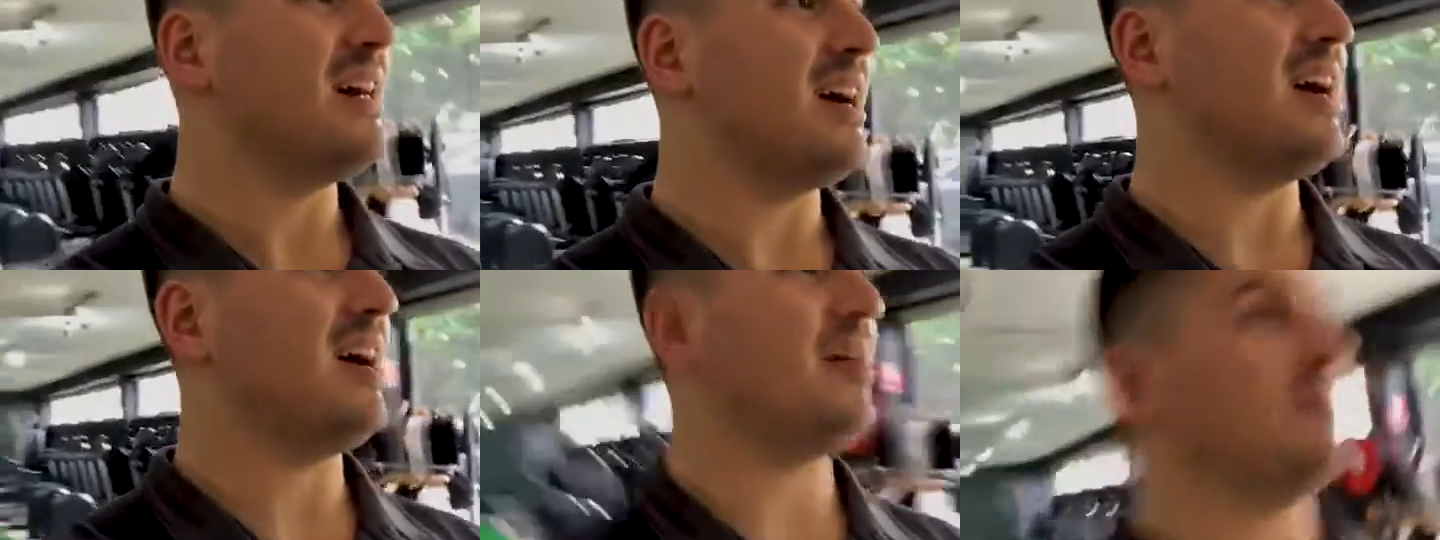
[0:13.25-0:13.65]

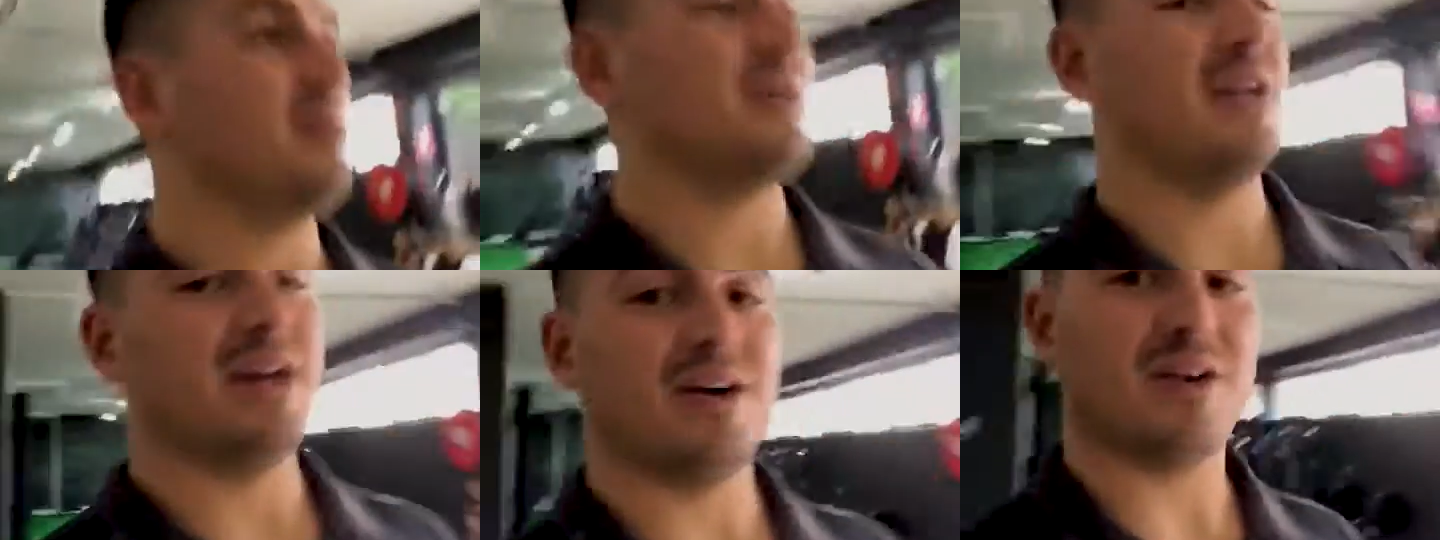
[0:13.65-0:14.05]

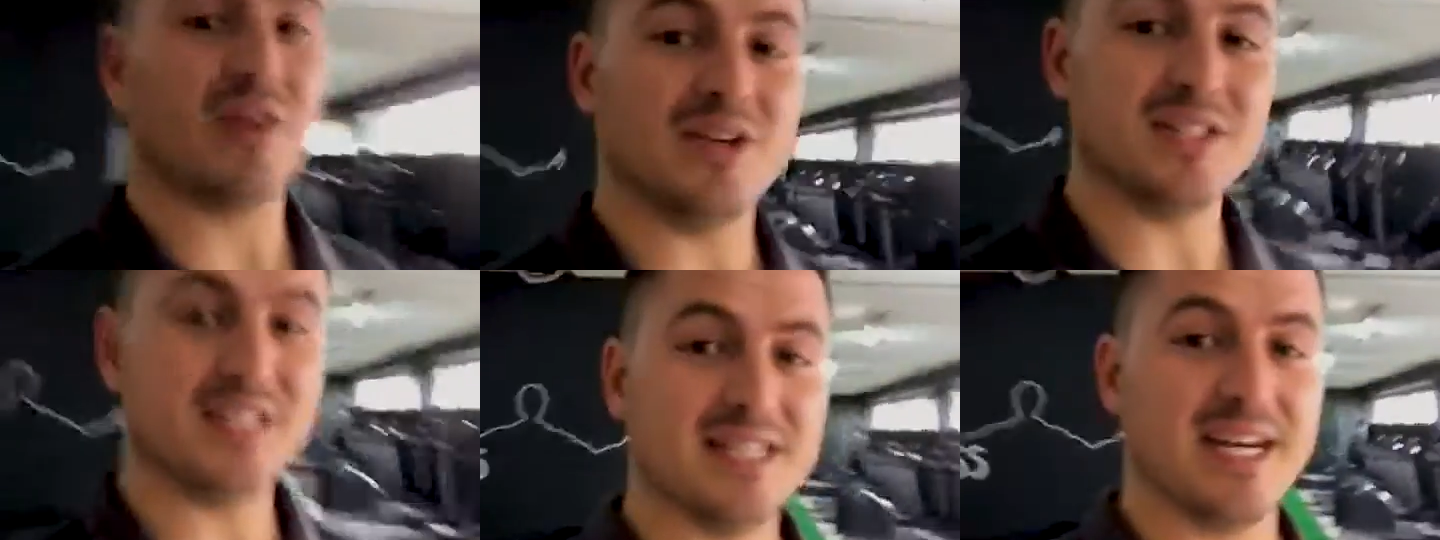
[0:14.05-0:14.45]
on our
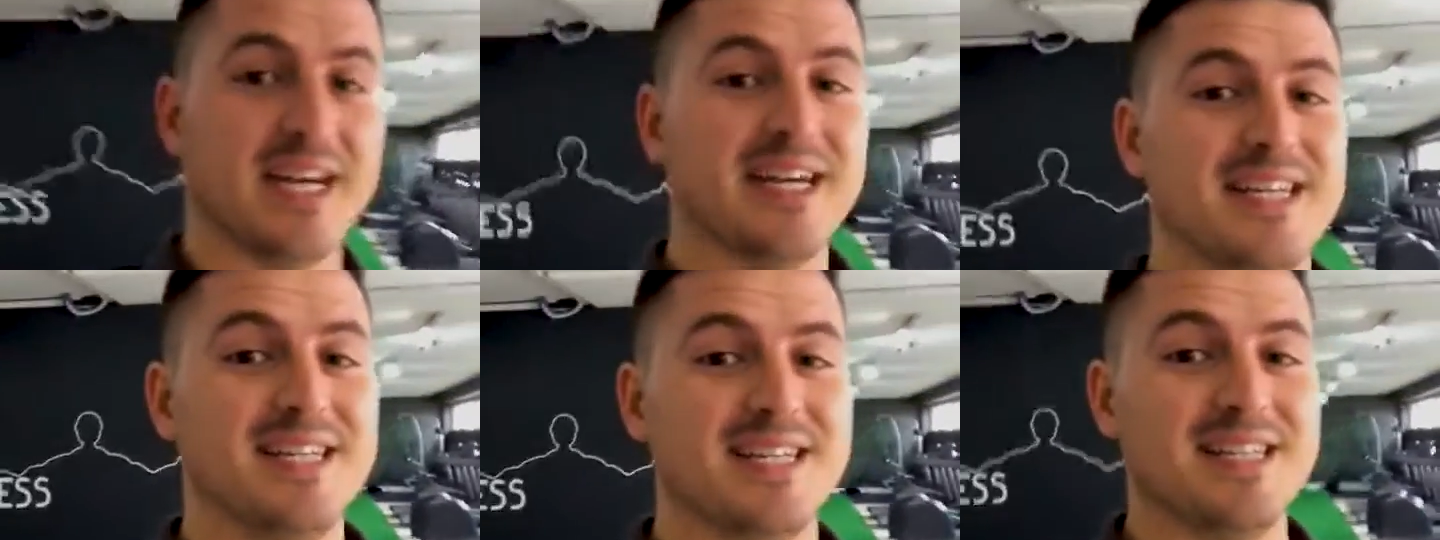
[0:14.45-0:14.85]
closing
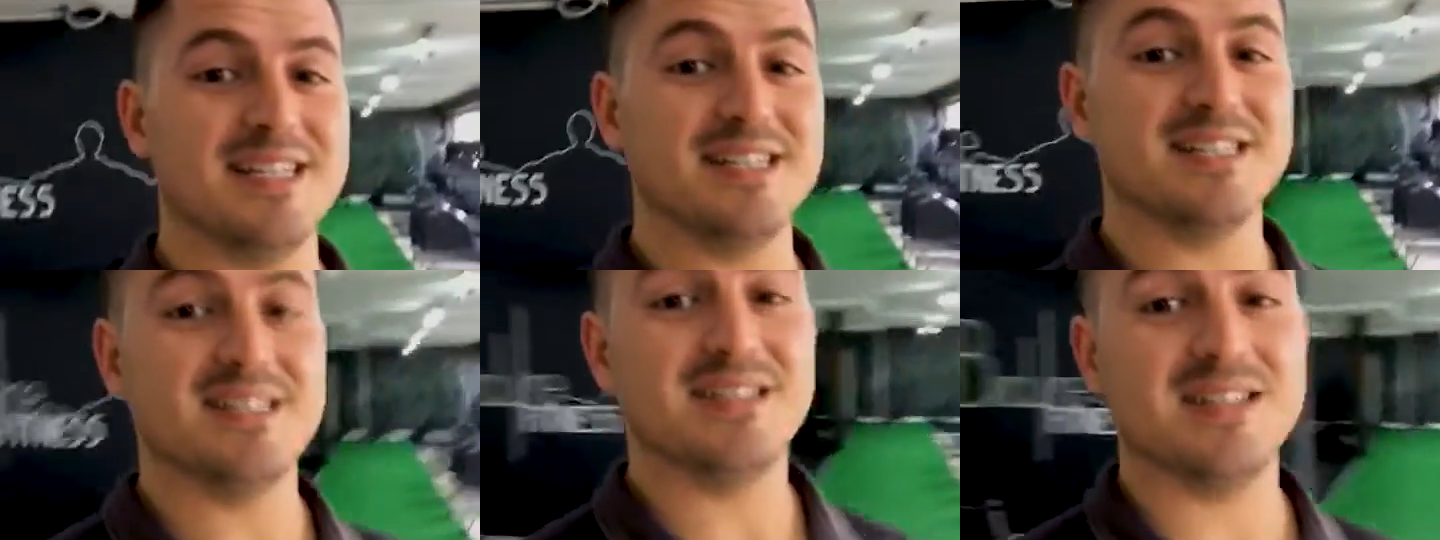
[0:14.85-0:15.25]
day
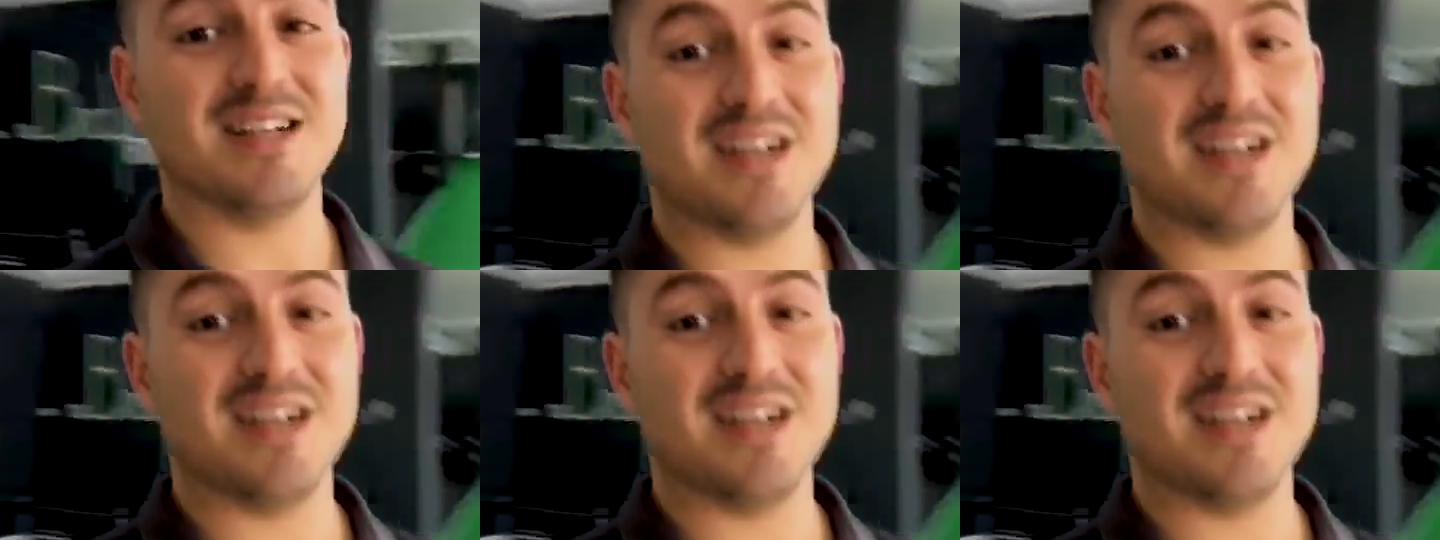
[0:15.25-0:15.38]
is